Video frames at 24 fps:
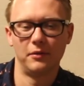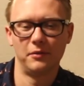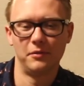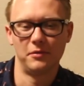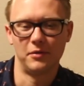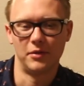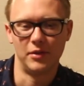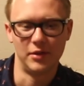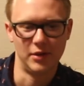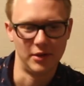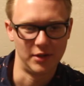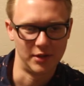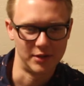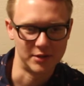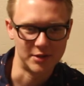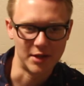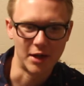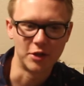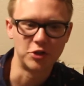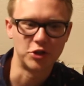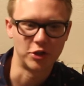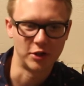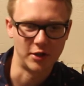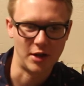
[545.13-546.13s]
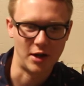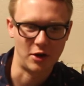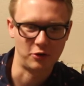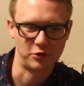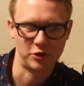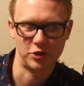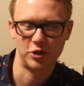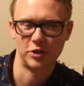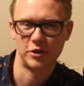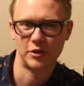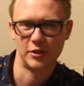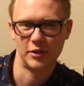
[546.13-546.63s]
The intention now
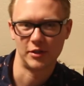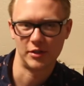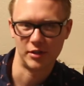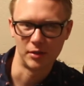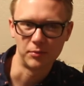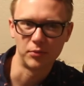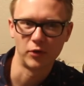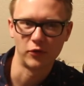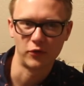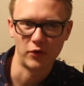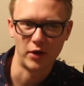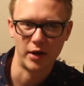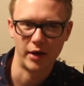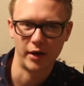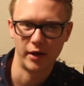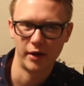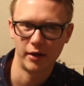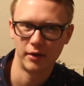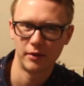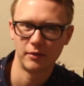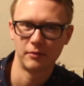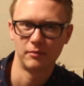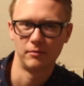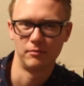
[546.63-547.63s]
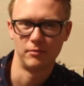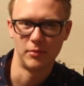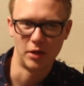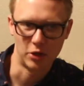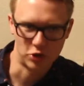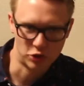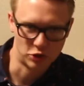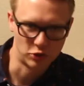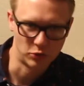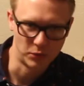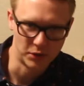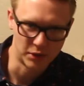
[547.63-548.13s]
is just to simplify,
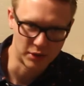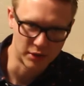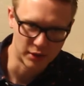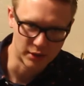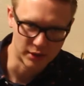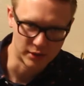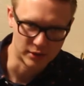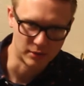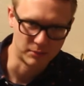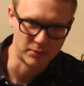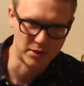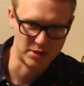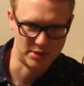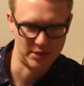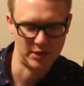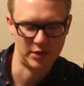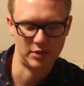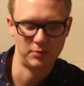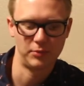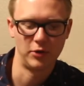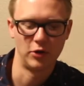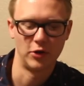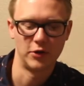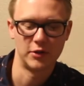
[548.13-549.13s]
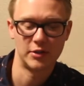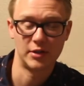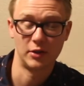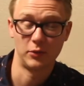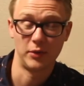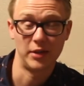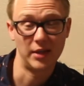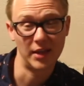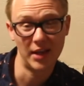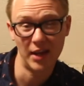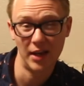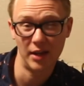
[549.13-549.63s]
make sure we can get the best experience that
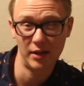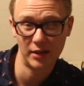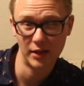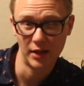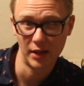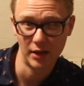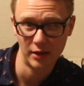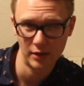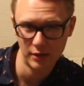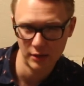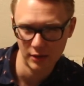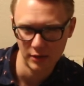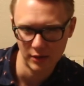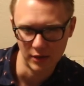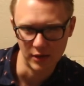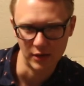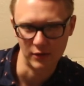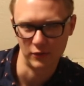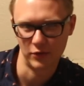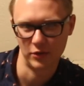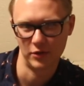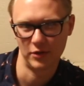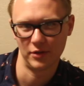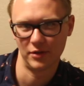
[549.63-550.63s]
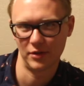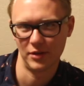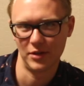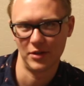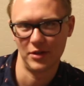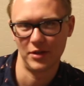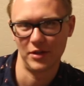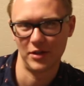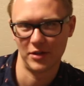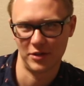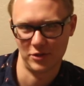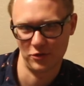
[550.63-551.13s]
we can get given
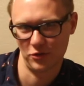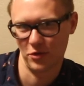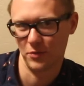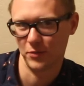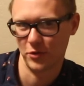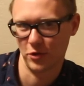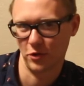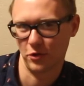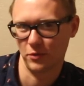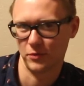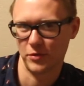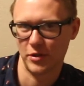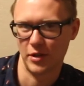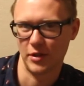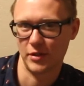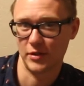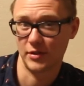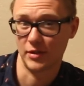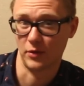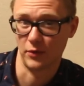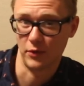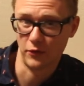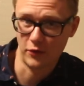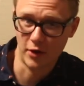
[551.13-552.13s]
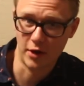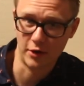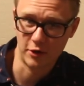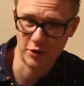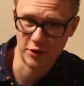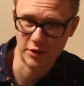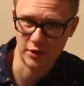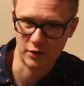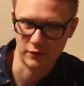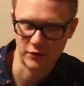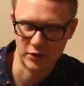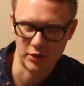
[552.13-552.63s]
the extreme circumstances that we find
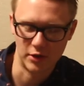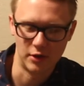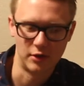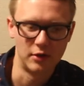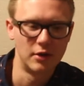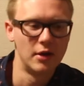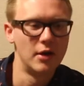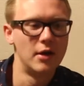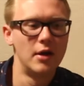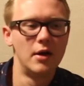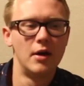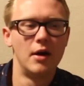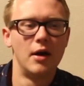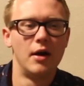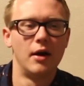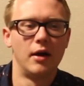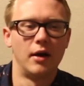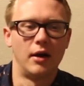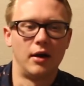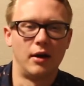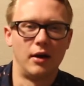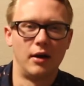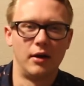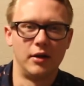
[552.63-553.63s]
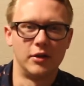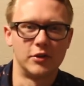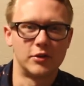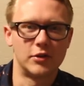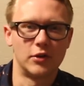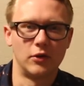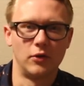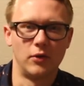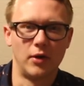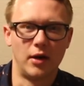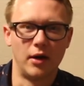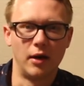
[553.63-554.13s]
ourselves in. And
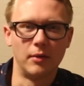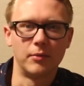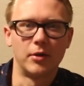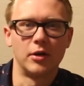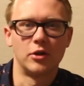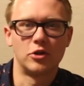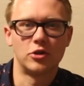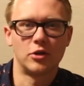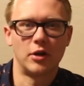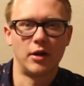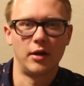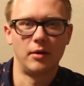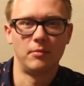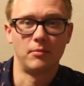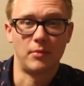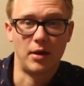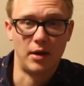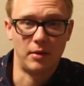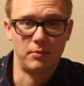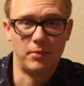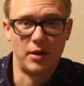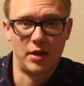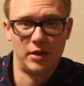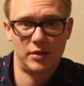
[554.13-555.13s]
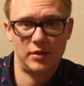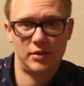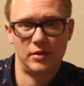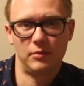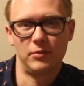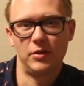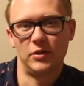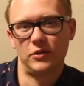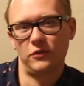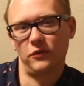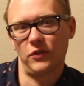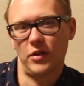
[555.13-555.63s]
so I'm going to try my best to
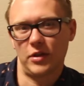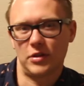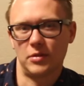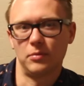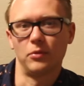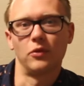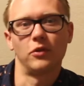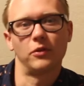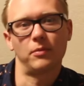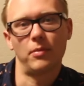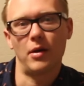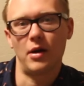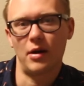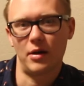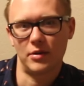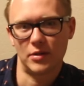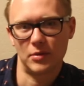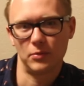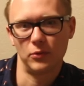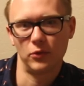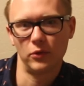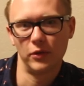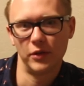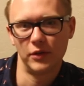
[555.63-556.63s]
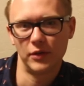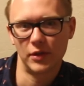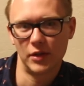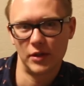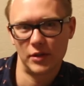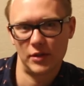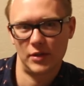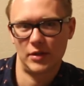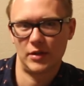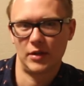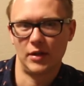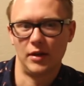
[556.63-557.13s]
be as flexible as possible in
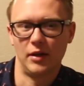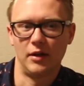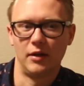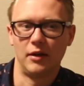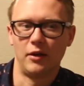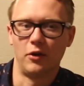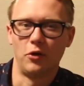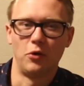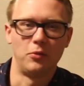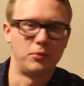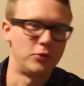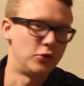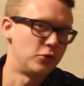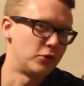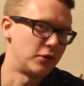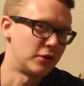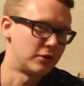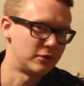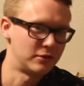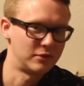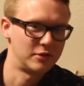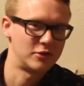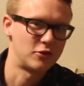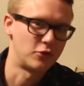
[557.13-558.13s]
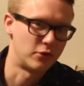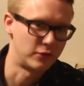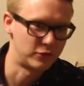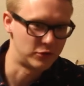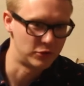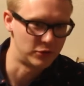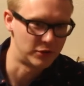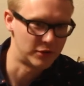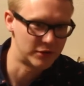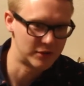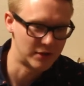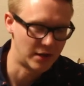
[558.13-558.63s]
this, and I hope you can sort of
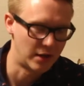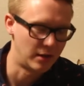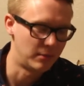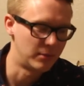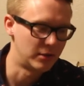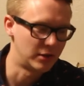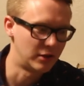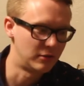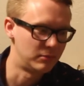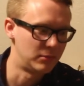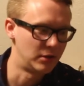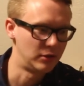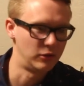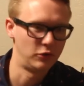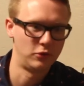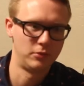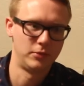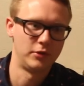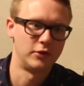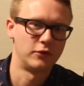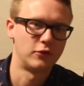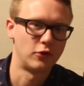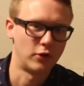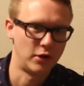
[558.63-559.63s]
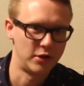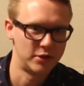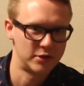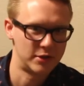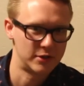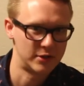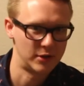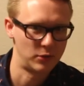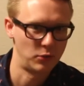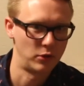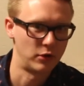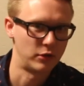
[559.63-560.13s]
do the same and give me a little bit of grace
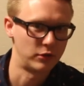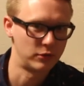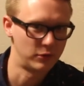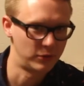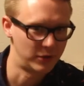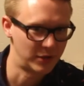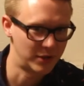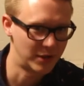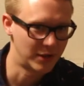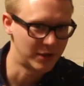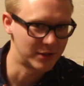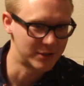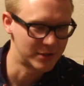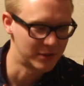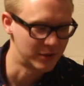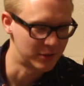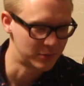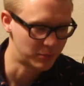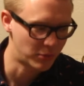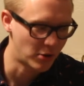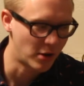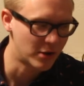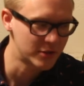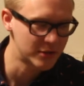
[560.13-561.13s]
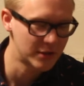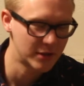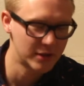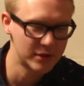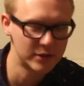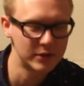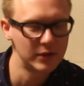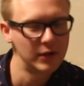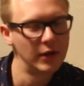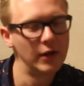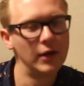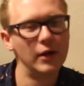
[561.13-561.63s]
as I work through the kinks in this
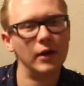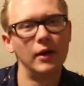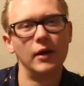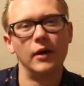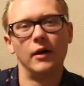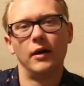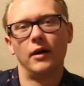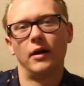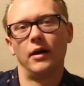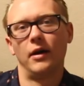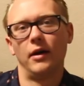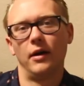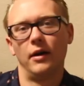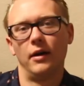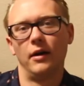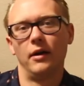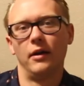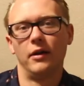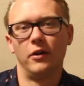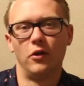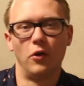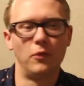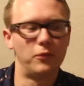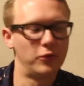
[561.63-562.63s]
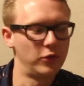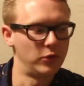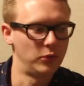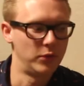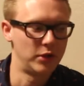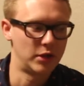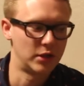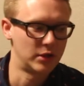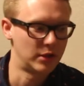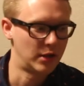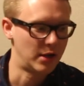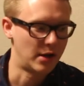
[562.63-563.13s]
process. And hopefully
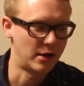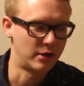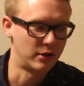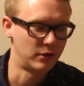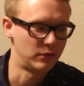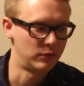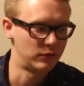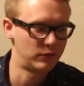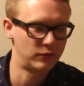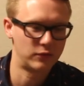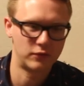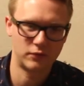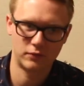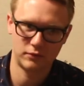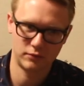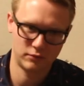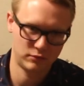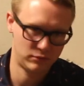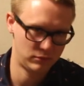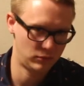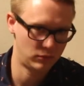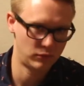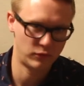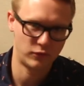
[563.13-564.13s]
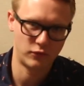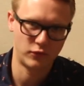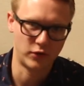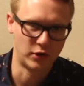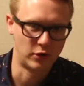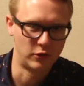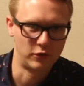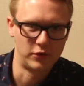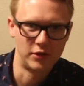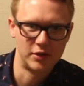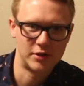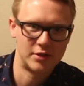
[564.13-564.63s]
we can kind of
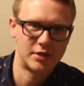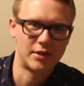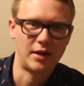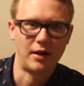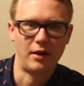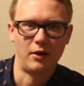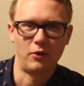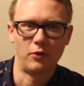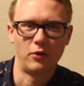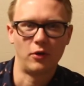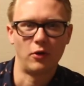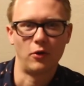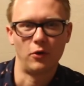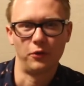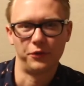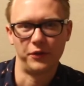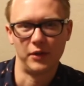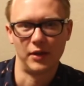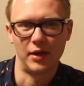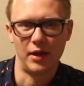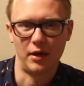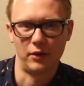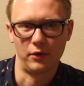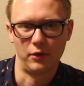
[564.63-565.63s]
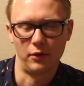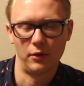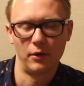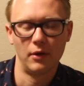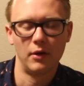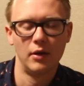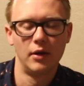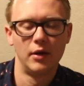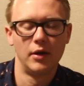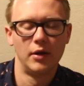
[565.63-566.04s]
figure this out all together.